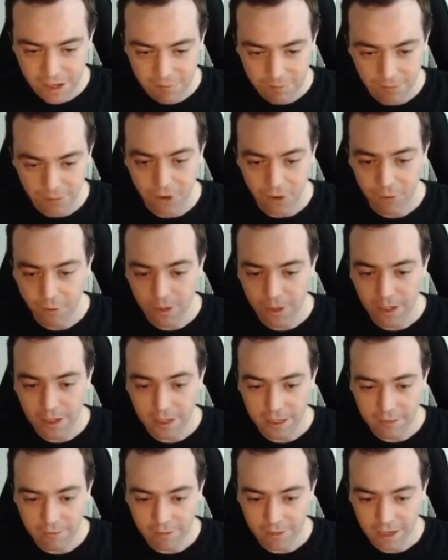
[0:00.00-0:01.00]
But
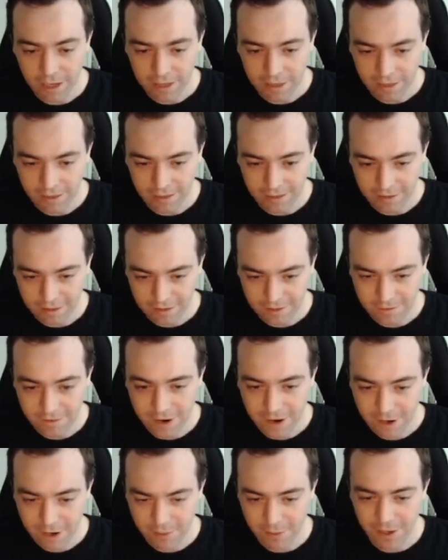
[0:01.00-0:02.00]
normally, if we get the
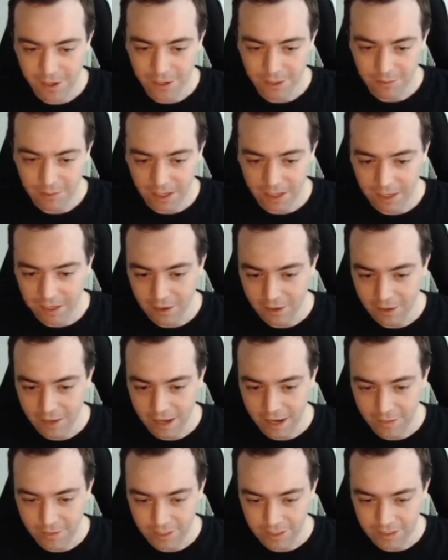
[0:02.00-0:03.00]
fireballs, we can kill the
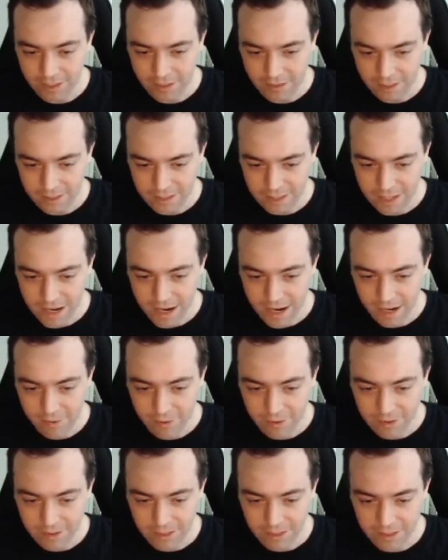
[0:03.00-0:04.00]
enemies on the side,
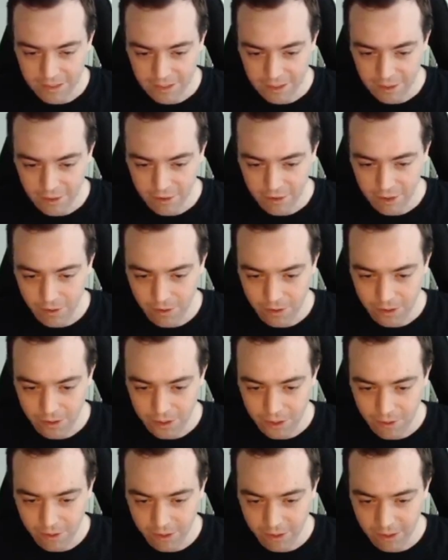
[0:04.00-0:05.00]
which lets us go
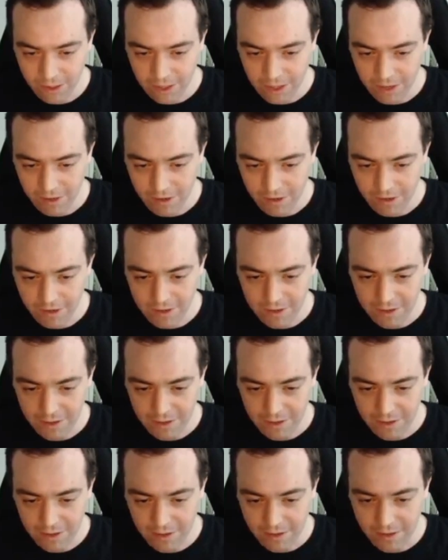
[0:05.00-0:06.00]
toe-to-toe with the other
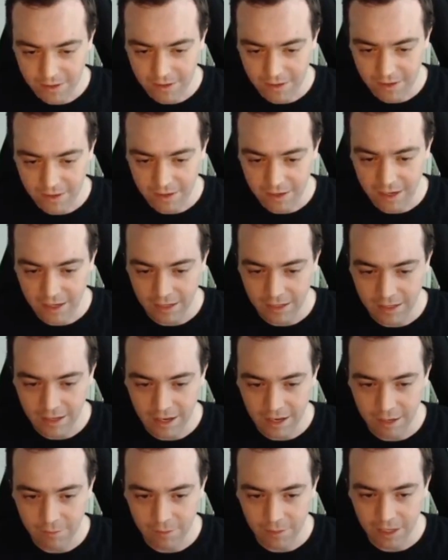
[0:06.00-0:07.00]
knight
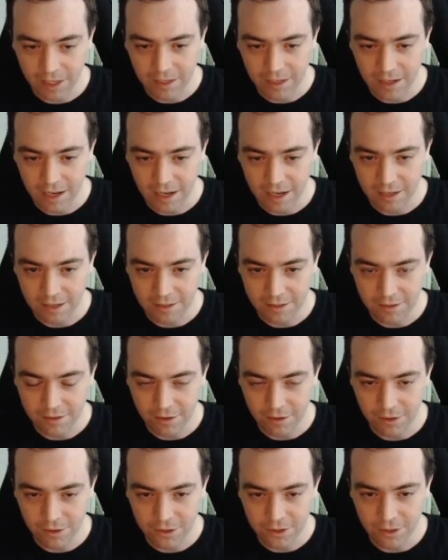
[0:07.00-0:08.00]
enemy, and
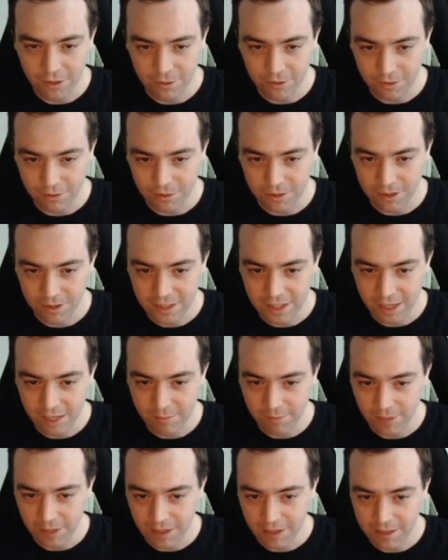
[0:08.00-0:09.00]
also do the
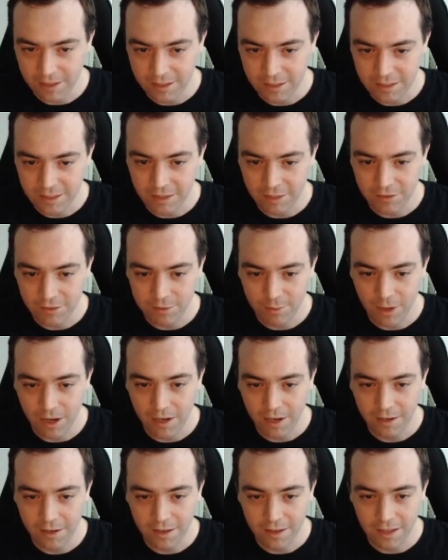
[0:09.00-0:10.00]
same, like, safe
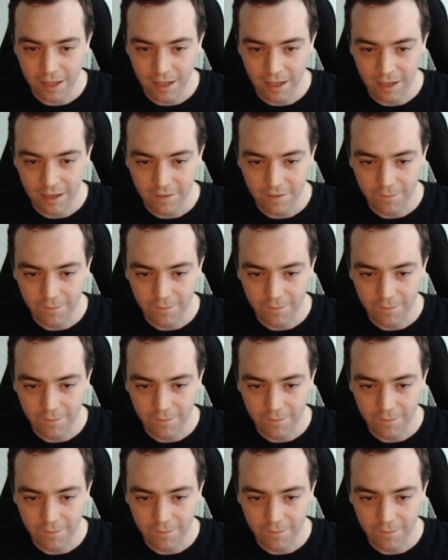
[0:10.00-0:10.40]
spot thing.